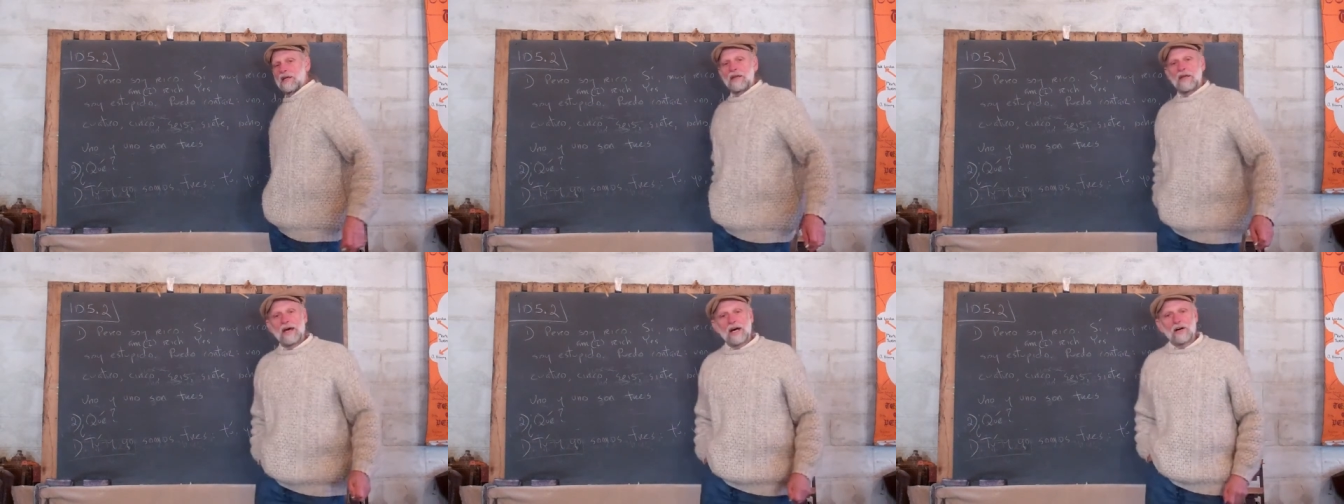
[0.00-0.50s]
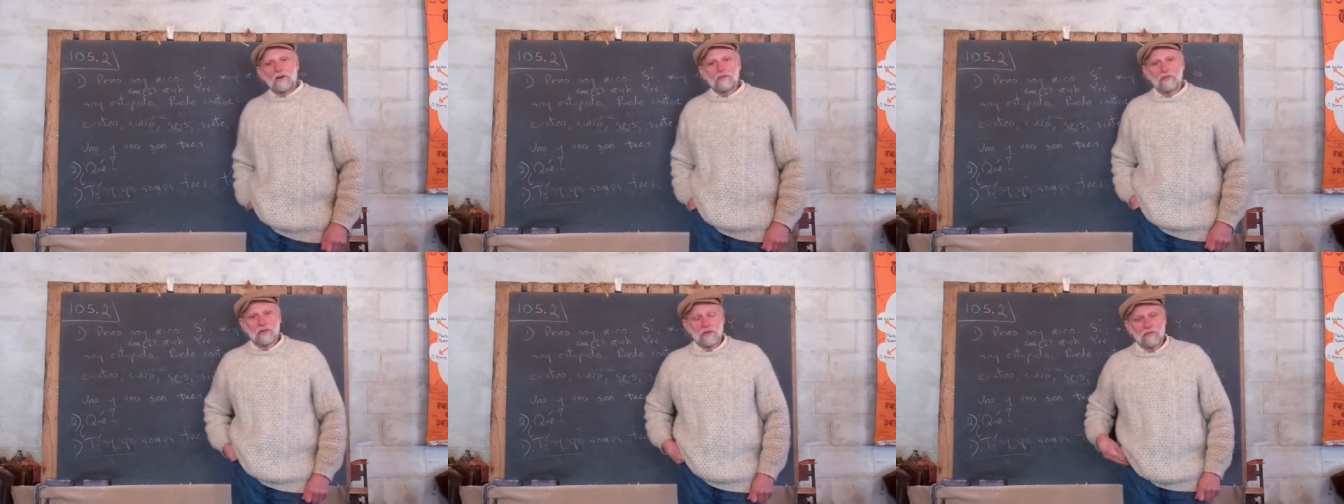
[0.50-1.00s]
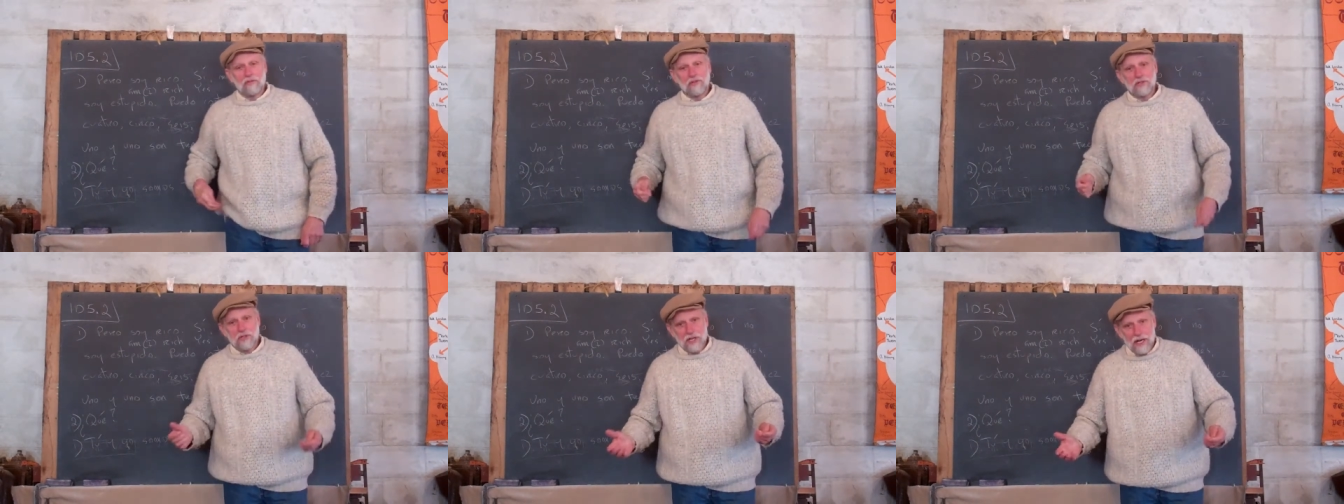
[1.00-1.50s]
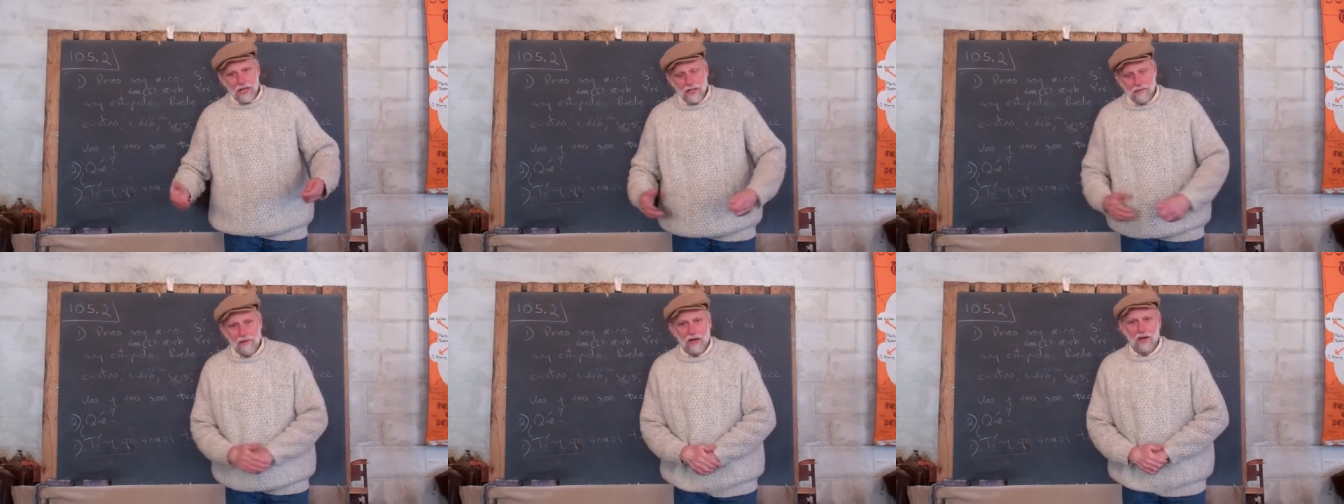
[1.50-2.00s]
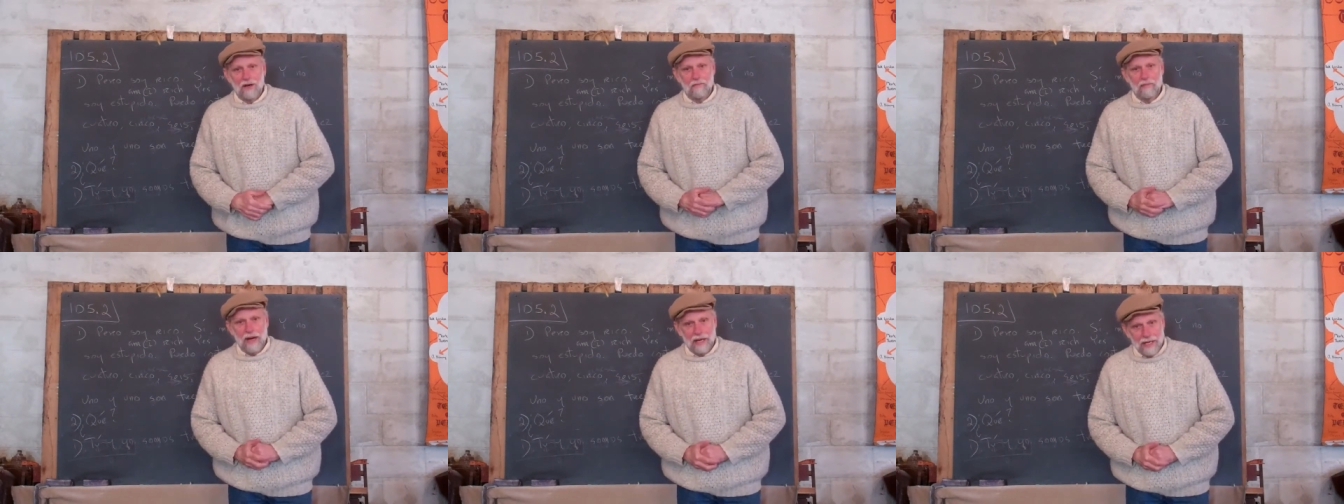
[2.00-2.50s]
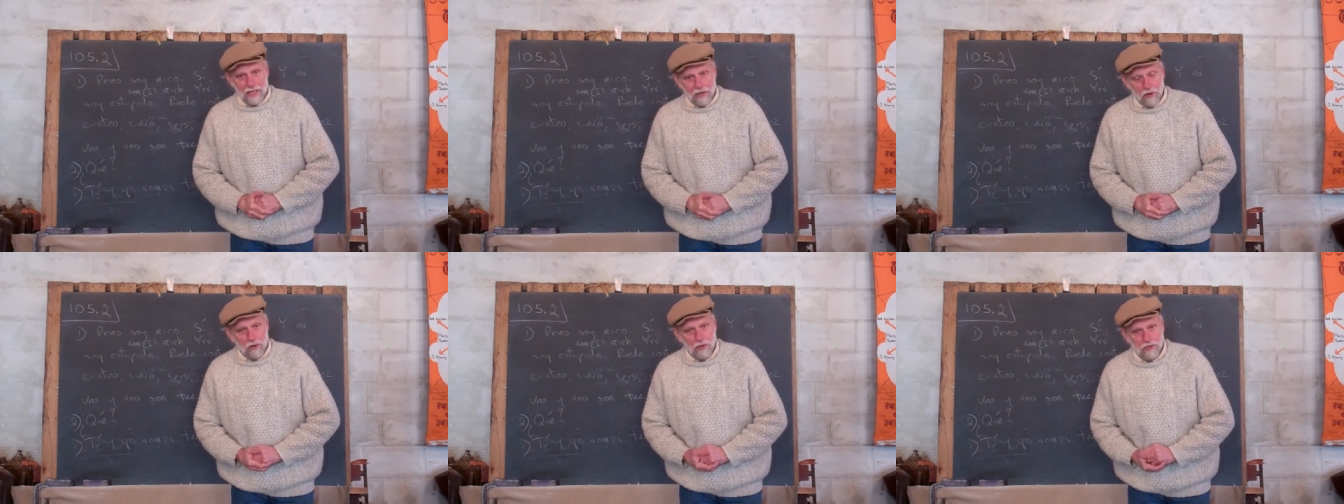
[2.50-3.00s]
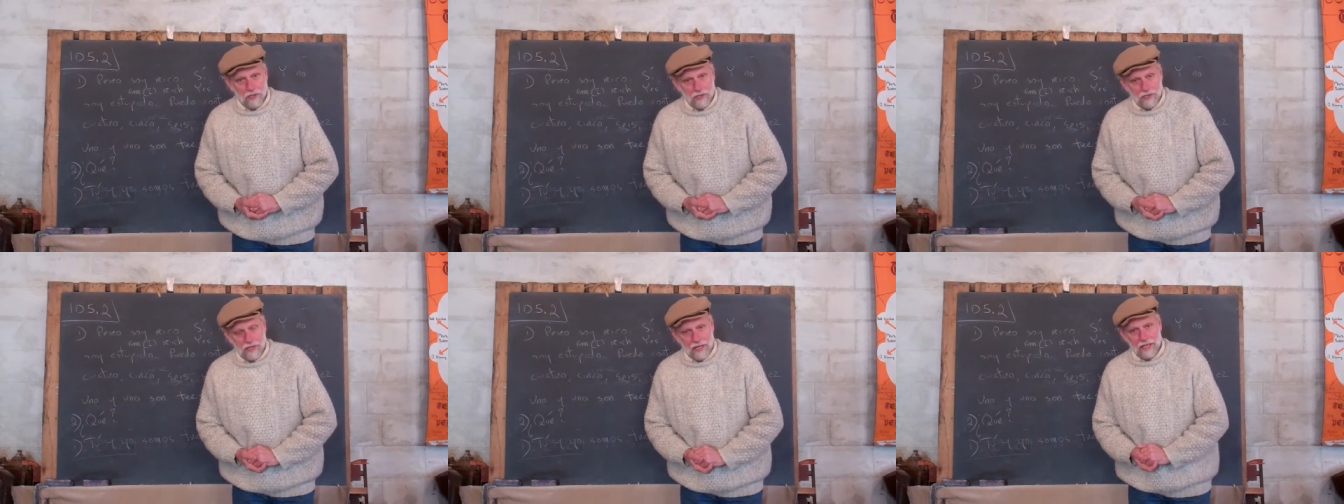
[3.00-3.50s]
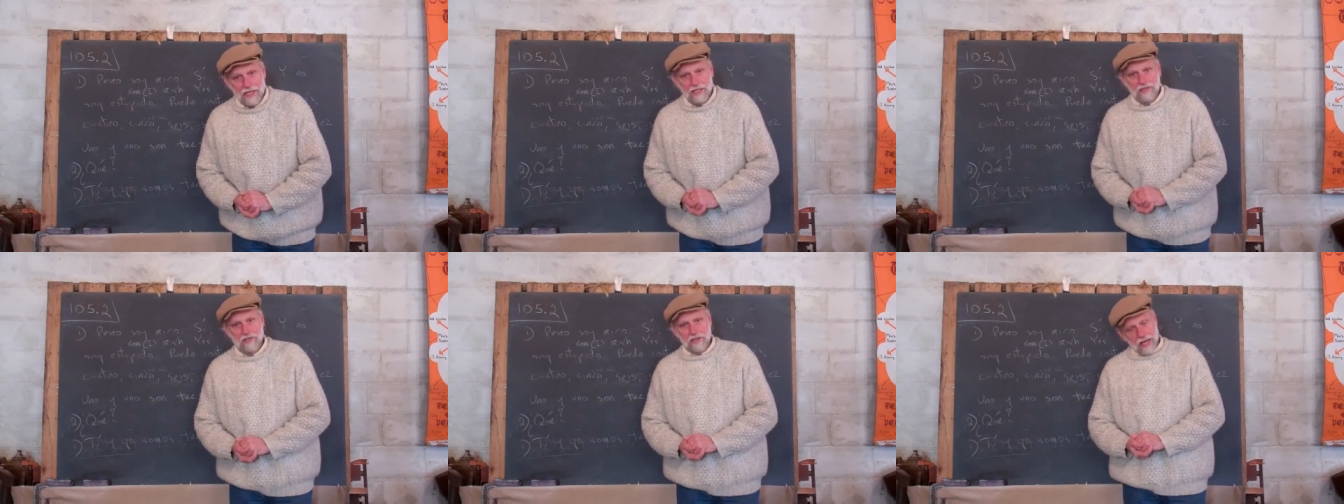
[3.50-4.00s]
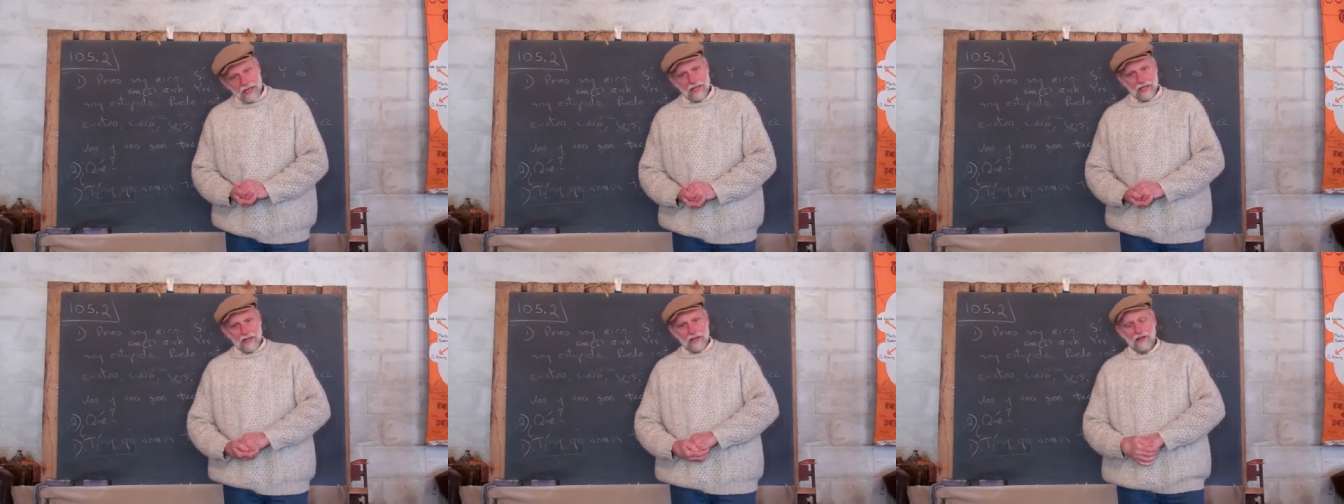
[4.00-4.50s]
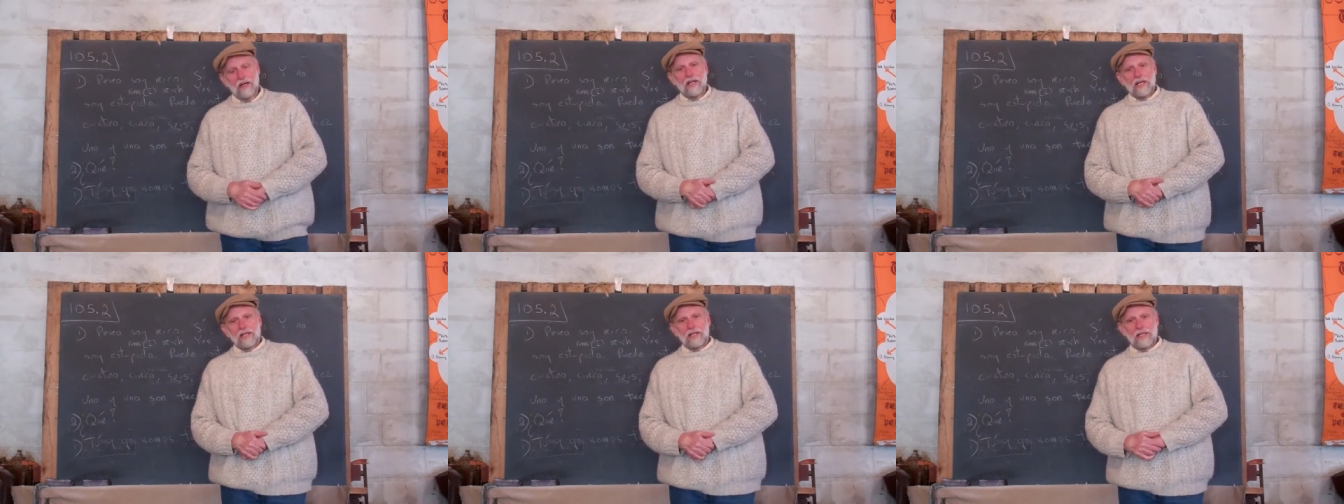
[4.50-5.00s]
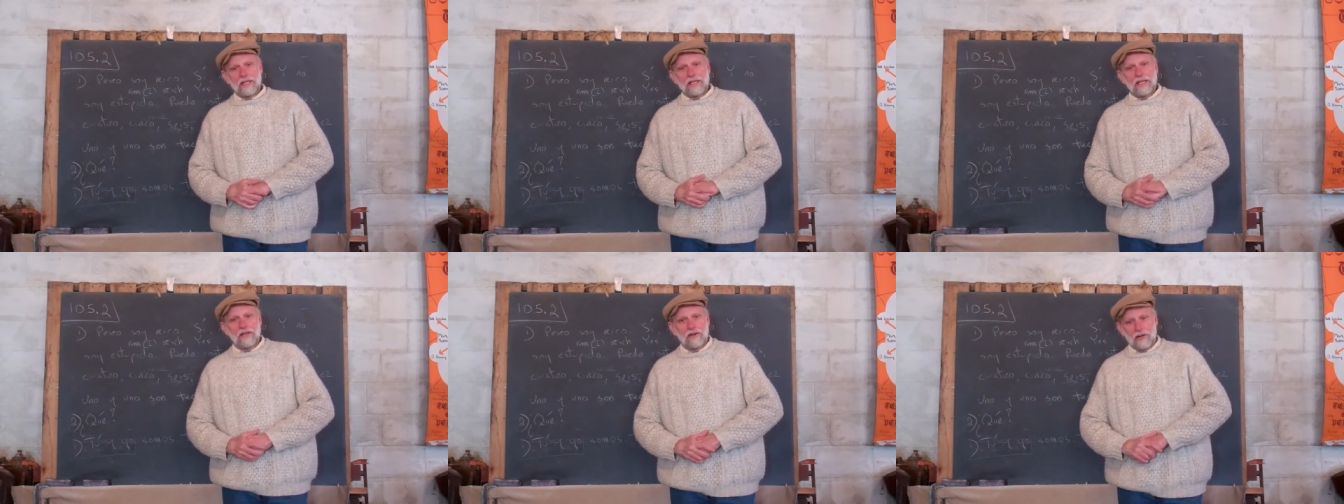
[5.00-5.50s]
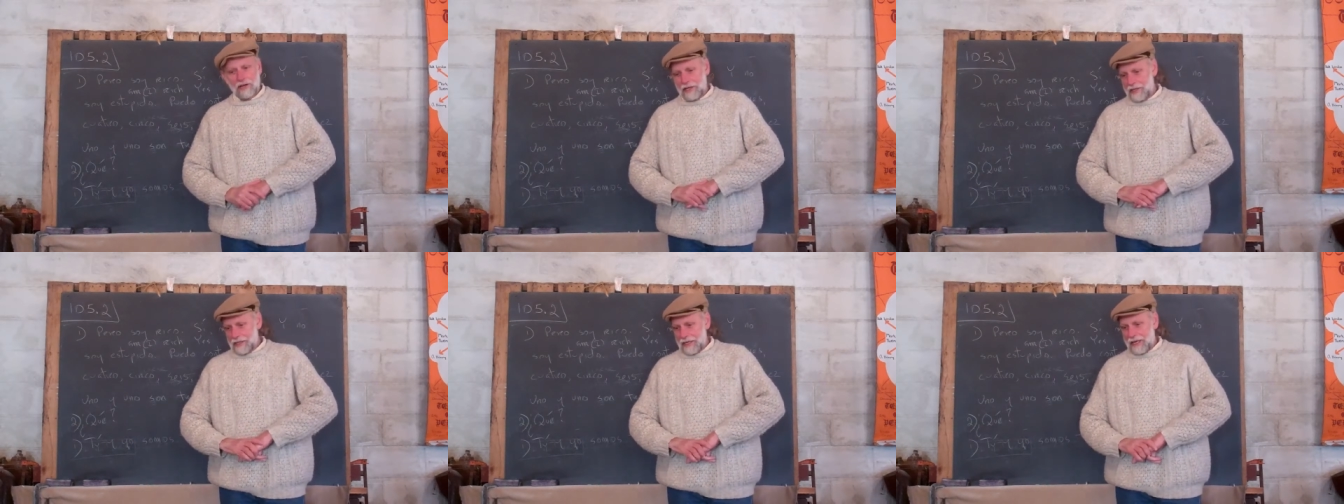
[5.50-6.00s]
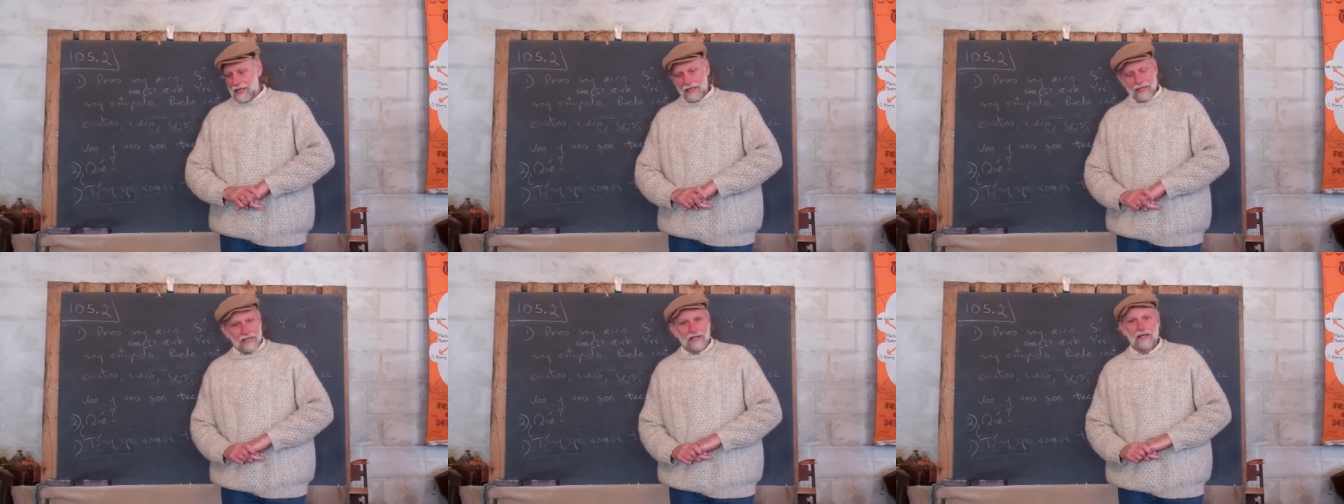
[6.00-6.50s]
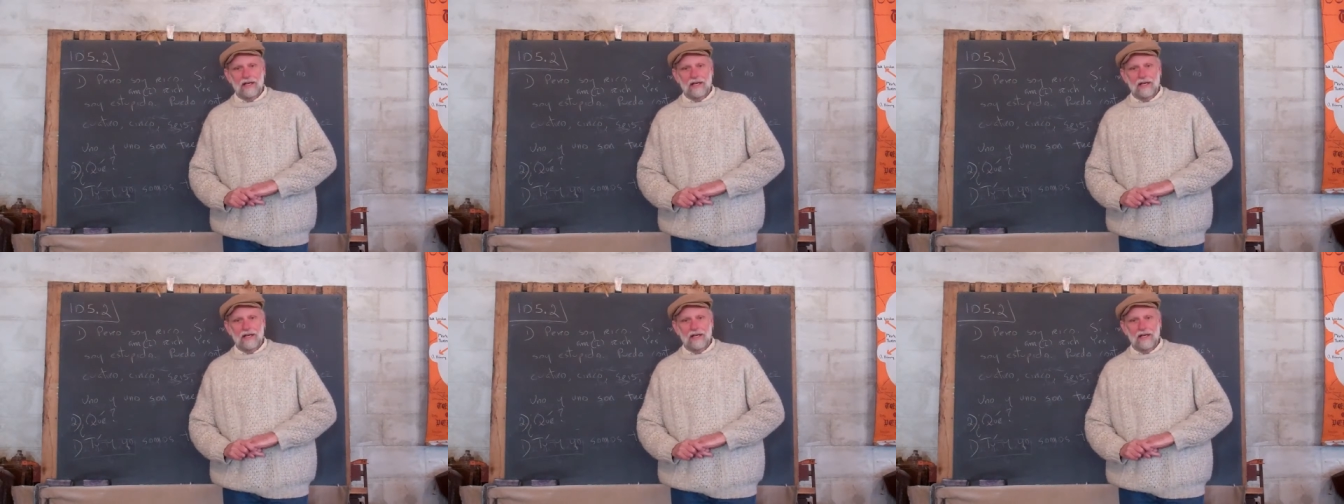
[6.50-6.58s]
Now, for the first time, uh, Maria notices that he is standing there leaning on a,